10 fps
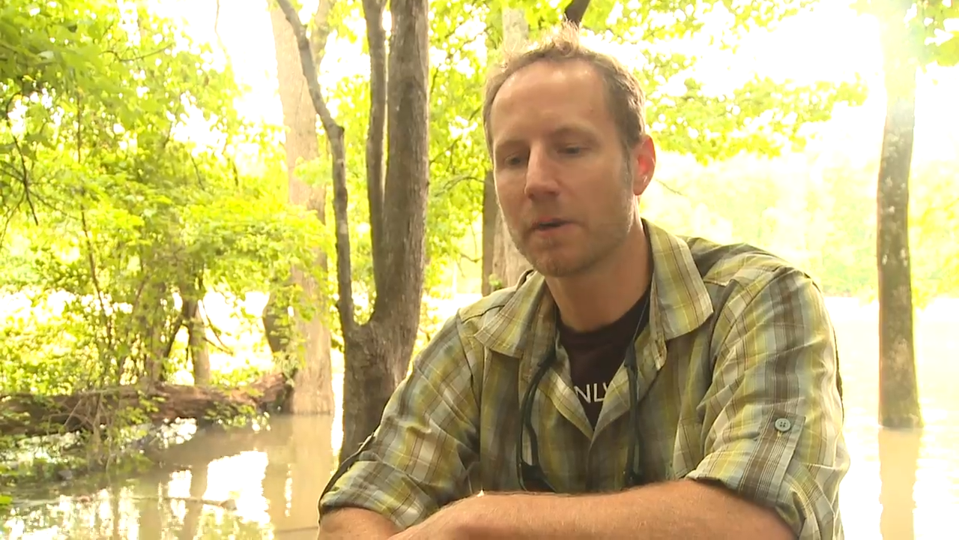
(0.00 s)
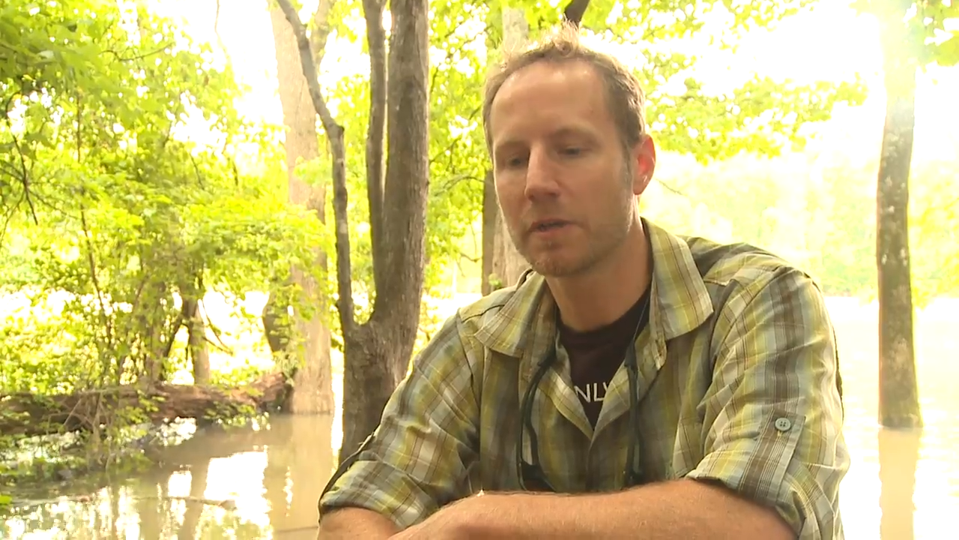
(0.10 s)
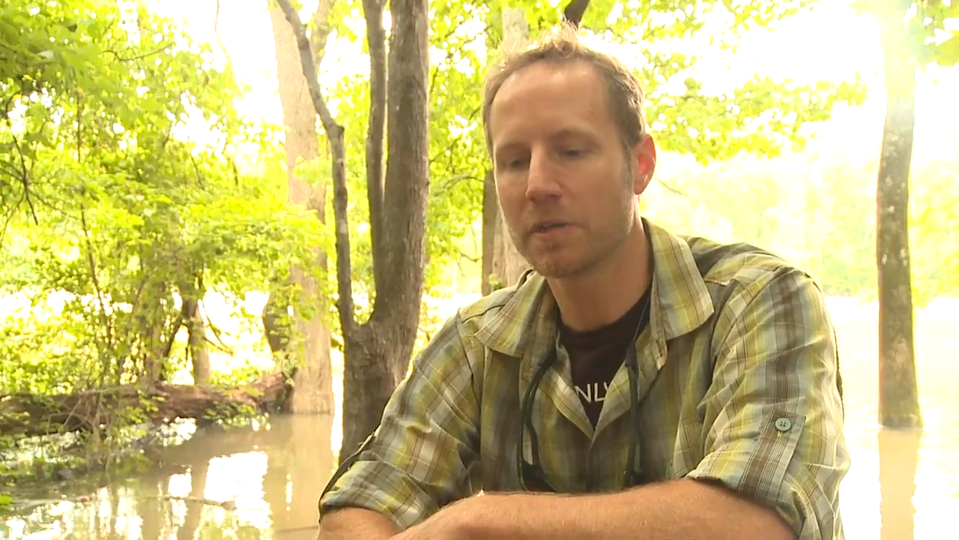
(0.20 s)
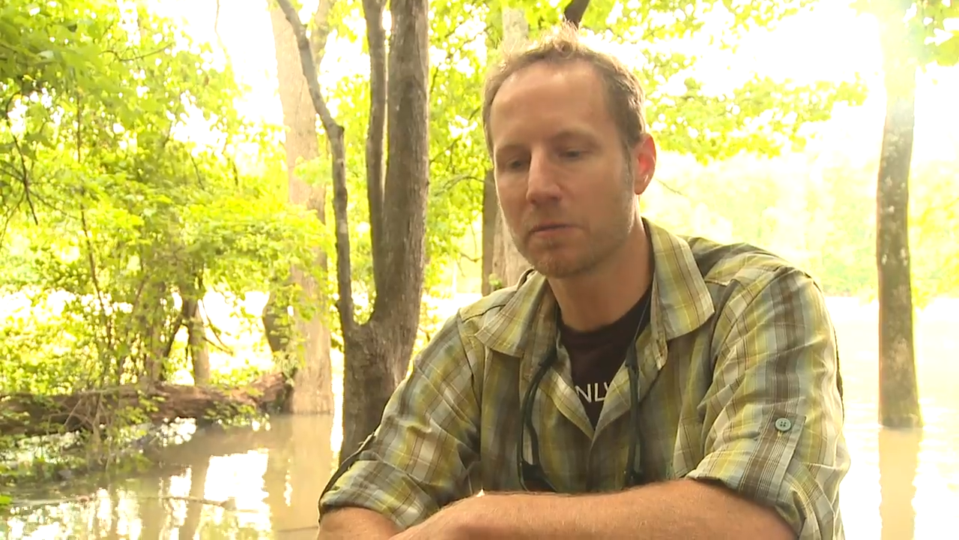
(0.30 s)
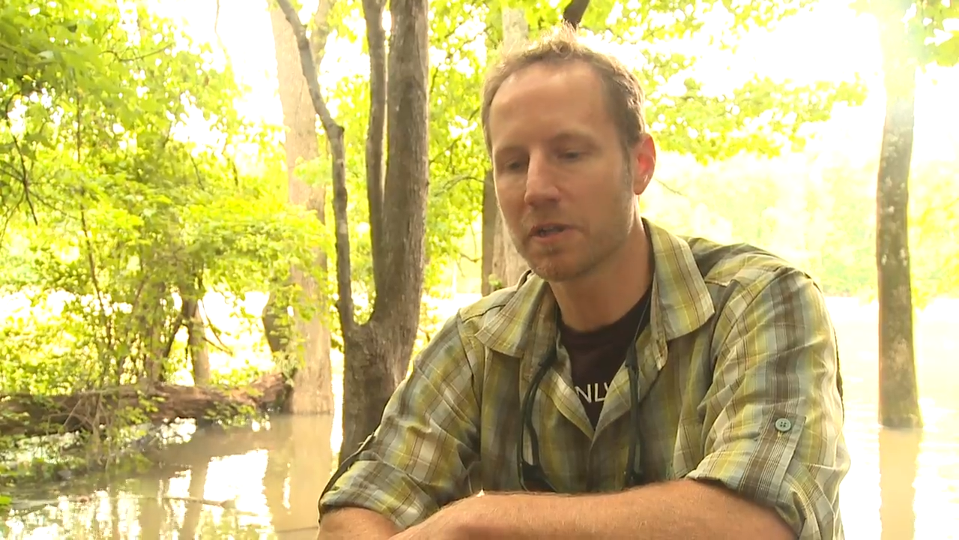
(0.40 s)
We
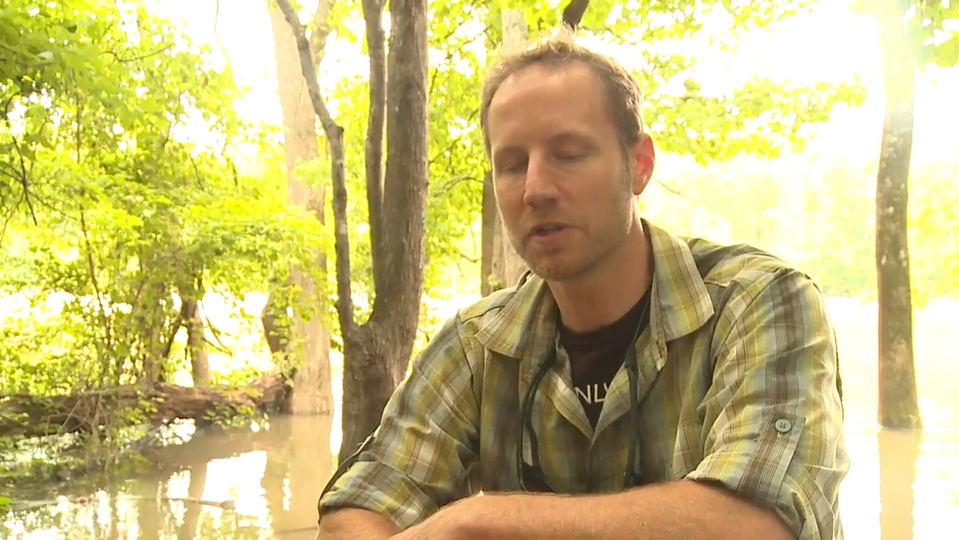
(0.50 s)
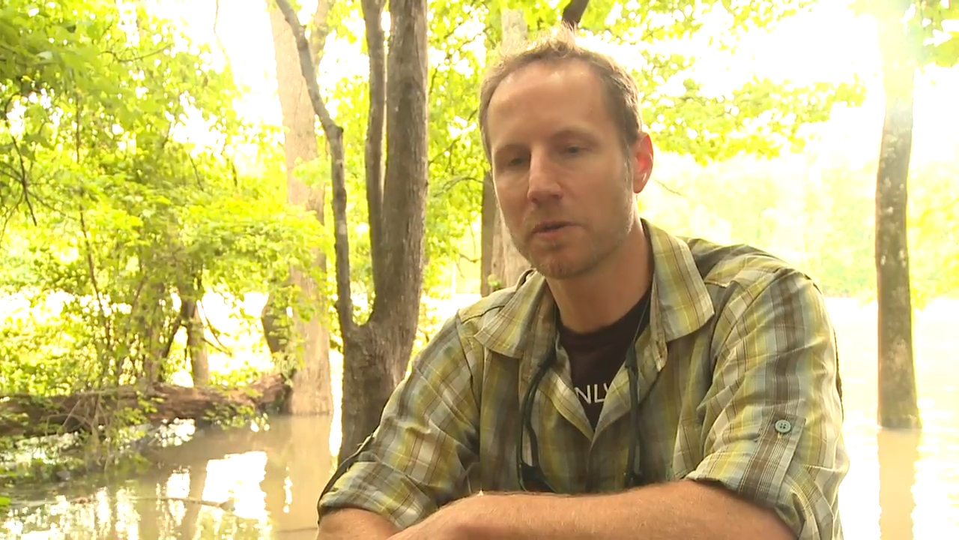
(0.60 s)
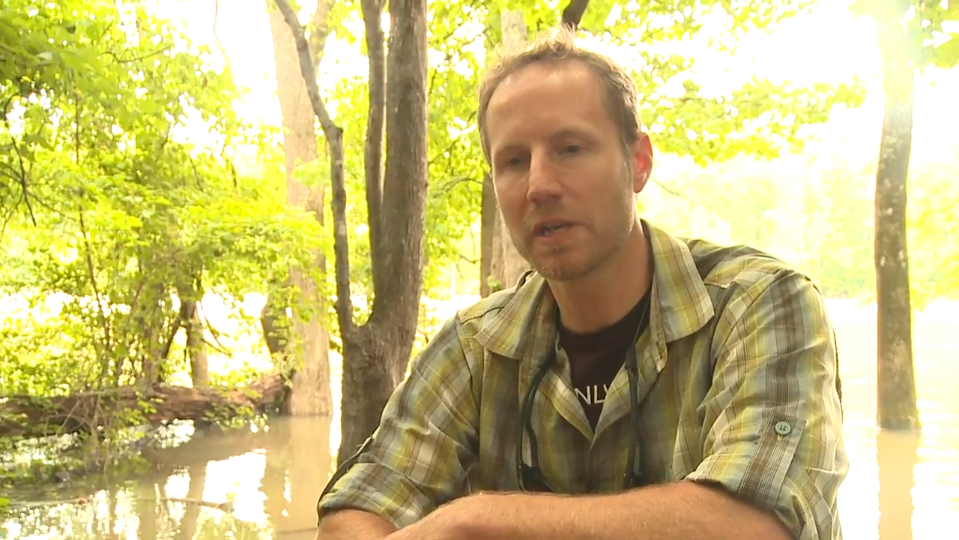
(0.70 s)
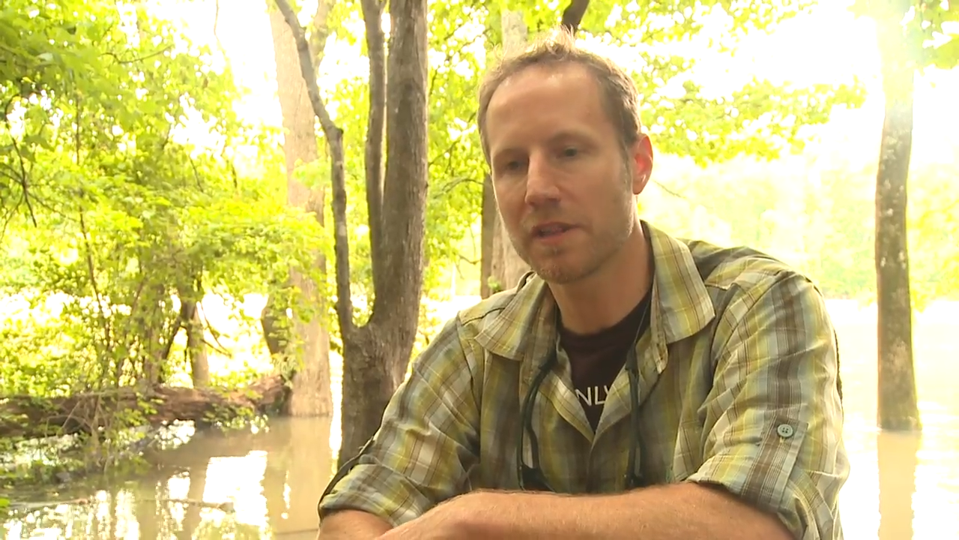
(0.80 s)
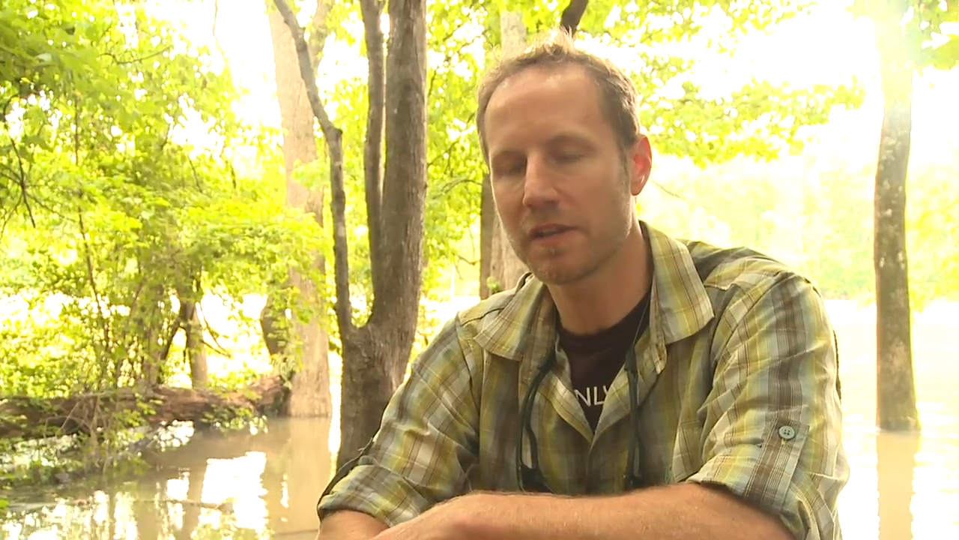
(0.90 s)
didn't want to
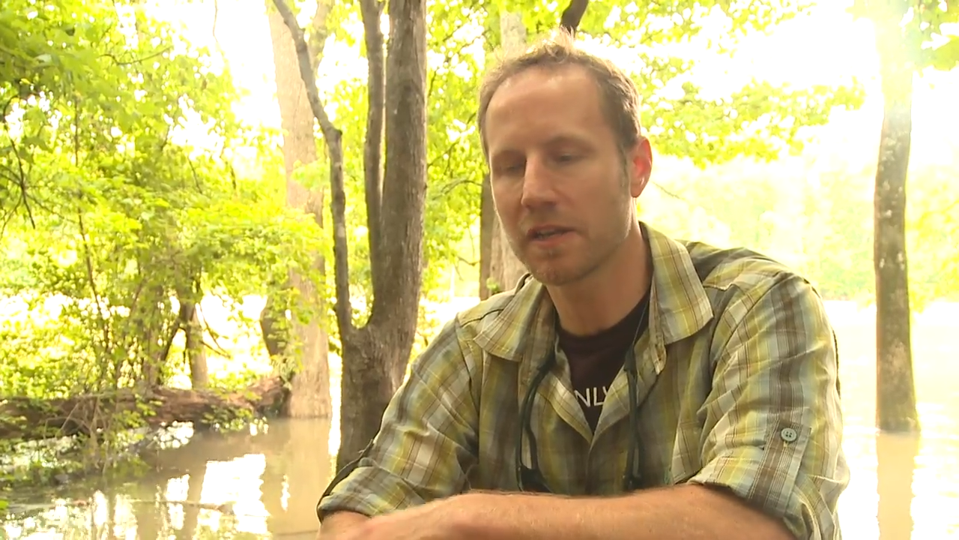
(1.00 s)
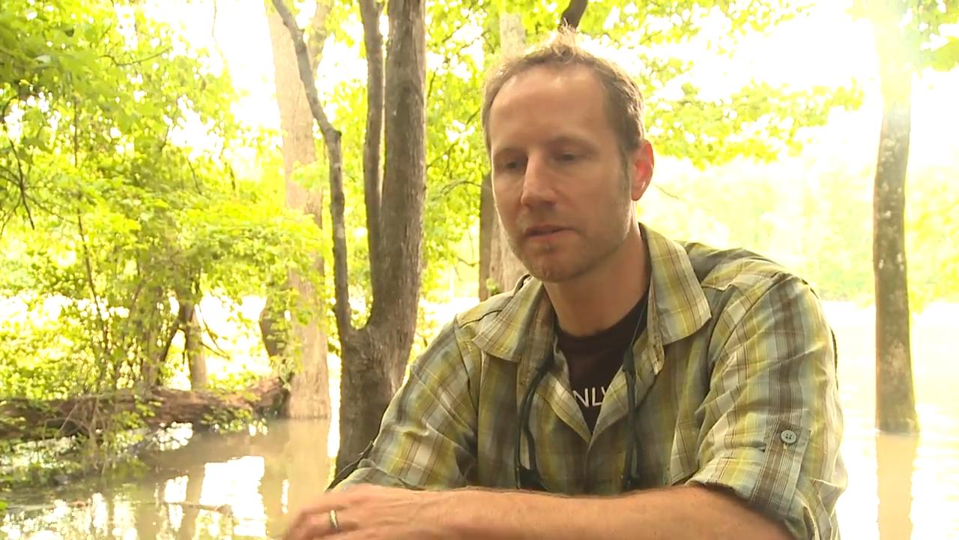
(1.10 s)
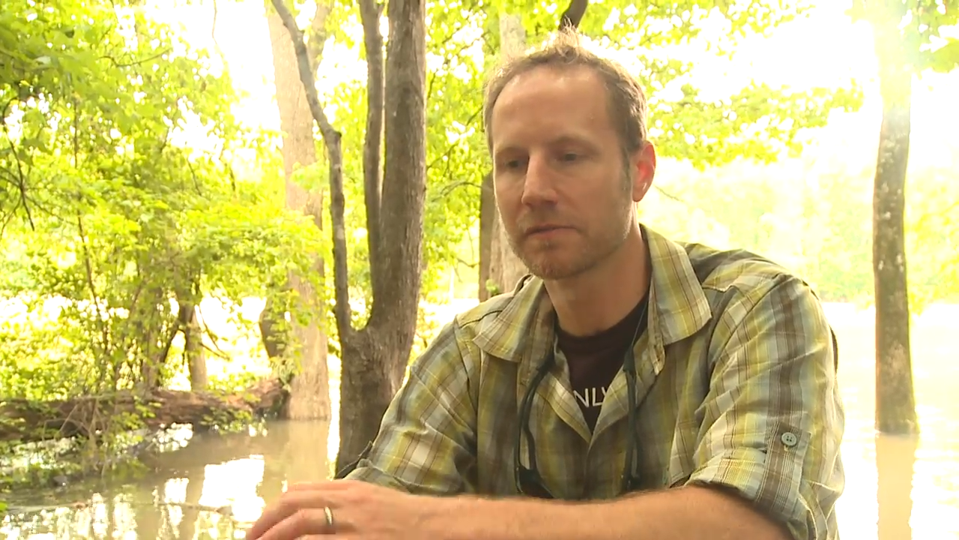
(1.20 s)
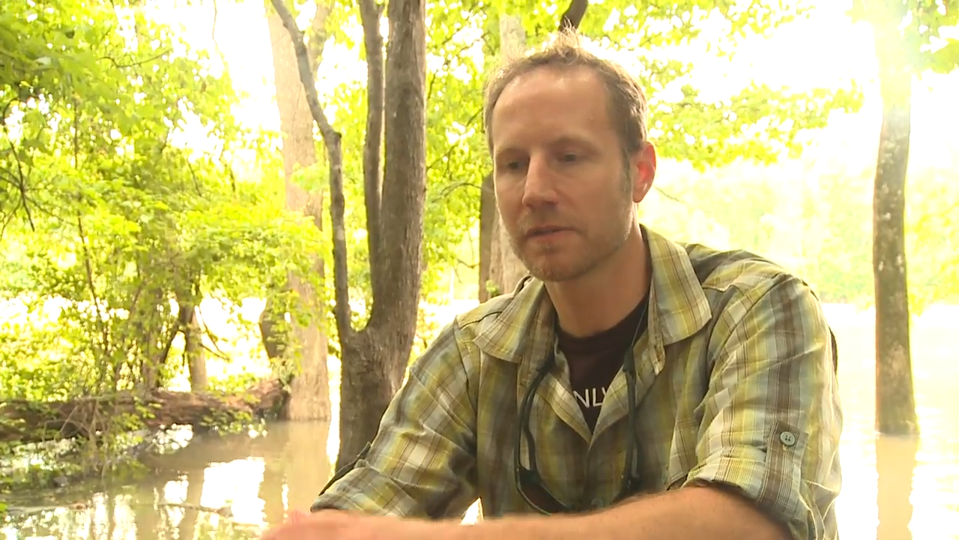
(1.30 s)
do anything